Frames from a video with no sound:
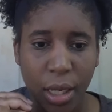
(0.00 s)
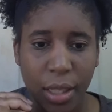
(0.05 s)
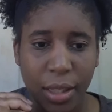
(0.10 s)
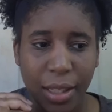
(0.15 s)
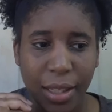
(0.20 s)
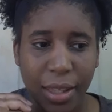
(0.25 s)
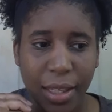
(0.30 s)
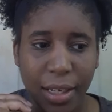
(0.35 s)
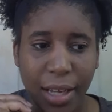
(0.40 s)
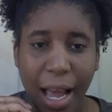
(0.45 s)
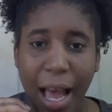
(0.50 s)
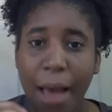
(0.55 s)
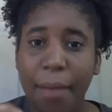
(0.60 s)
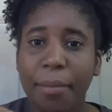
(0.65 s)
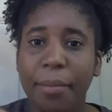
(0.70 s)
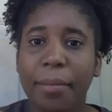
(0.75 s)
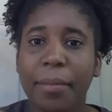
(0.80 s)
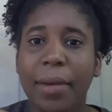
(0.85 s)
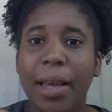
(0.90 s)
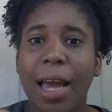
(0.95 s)
the cop
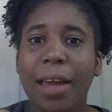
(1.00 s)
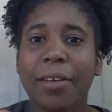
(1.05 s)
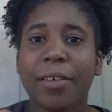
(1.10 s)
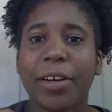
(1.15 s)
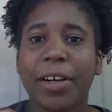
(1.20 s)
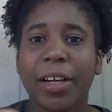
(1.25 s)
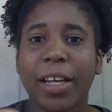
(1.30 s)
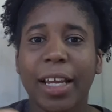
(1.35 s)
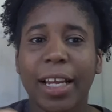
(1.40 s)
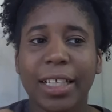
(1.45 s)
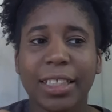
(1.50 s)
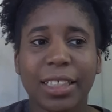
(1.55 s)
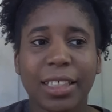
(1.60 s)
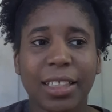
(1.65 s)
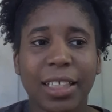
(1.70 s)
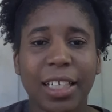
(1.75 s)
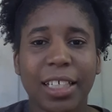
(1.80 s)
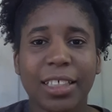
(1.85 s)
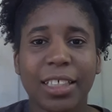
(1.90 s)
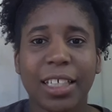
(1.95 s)
got on her hands and
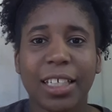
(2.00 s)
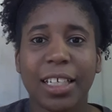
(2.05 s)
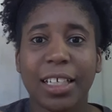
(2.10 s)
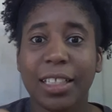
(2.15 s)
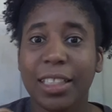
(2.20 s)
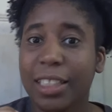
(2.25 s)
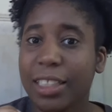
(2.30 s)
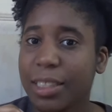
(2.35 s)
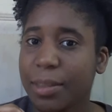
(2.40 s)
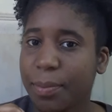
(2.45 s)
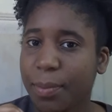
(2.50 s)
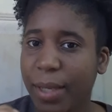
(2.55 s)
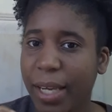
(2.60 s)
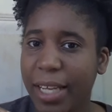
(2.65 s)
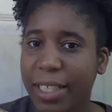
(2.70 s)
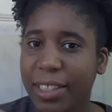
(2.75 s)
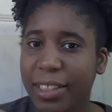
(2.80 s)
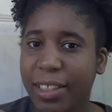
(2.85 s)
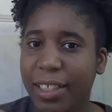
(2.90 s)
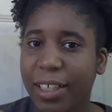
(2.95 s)
knees and
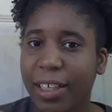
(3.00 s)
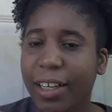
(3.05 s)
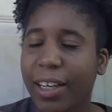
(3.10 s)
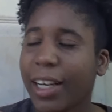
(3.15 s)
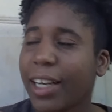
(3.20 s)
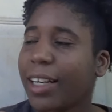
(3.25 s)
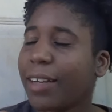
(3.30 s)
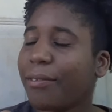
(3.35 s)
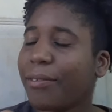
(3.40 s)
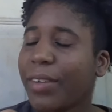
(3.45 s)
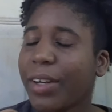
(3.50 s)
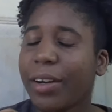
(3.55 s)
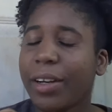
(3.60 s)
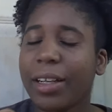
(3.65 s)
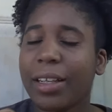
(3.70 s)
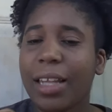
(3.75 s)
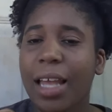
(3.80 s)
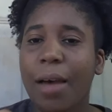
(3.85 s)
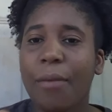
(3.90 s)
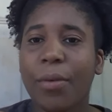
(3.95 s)
explained to her in a very
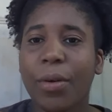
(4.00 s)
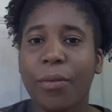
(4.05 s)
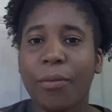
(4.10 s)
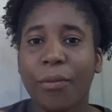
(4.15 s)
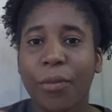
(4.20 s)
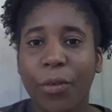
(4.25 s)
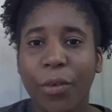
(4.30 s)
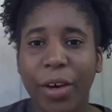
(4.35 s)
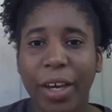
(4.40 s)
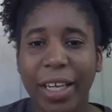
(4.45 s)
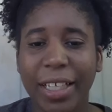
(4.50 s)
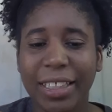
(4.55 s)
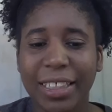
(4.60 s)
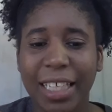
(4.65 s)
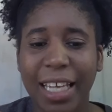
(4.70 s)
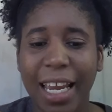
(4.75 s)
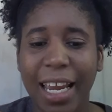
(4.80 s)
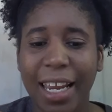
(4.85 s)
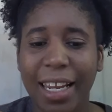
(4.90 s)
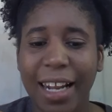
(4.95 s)
loving voice.
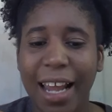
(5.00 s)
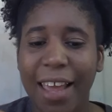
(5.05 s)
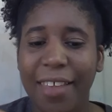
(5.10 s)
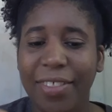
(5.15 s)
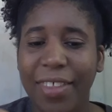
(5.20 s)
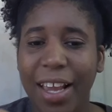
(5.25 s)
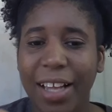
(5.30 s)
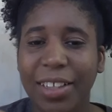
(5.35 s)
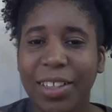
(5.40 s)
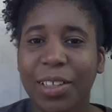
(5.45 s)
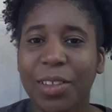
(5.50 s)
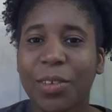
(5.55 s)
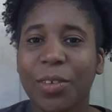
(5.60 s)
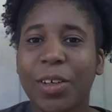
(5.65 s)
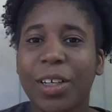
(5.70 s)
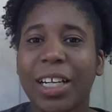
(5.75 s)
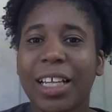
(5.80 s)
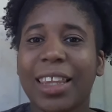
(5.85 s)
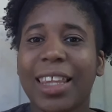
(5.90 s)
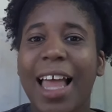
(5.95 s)
And I think the
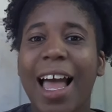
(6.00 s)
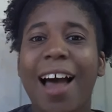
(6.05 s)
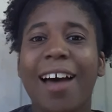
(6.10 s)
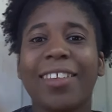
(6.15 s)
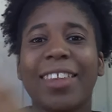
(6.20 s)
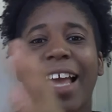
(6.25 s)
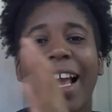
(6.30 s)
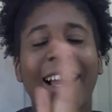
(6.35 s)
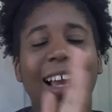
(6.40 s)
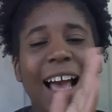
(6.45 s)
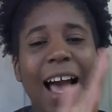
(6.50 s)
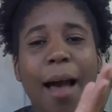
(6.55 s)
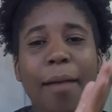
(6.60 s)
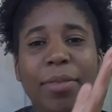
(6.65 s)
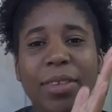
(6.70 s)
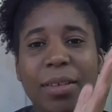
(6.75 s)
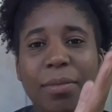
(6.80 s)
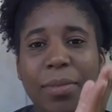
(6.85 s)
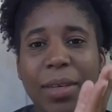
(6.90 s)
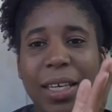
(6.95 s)
Lord allowed that
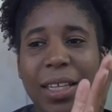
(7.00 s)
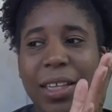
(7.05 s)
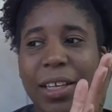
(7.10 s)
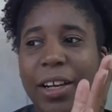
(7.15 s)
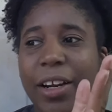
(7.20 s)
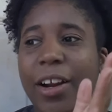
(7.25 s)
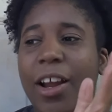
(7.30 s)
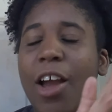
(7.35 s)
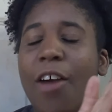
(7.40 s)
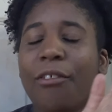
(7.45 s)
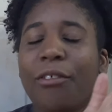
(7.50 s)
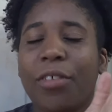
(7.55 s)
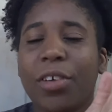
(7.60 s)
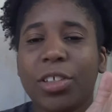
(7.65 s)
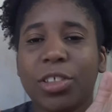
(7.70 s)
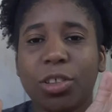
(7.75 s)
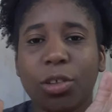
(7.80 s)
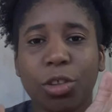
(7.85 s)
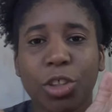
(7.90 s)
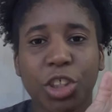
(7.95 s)
cop to be there for
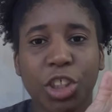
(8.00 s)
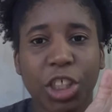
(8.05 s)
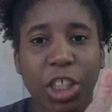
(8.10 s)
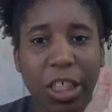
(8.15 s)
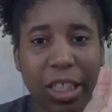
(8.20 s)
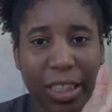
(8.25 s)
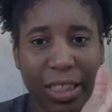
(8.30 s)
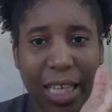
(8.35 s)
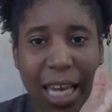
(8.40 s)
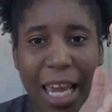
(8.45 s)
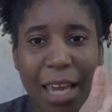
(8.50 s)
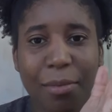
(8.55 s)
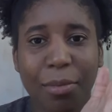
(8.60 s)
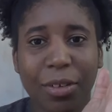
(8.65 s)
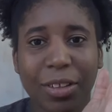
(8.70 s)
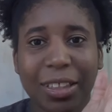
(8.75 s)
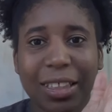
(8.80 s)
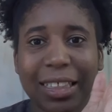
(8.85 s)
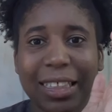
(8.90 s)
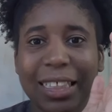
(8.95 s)
so she is able
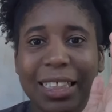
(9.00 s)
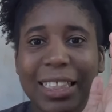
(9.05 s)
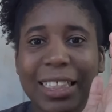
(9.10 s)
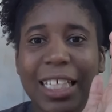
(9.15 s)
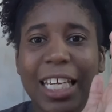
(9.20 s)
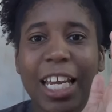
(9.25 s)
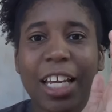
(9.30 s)
to see in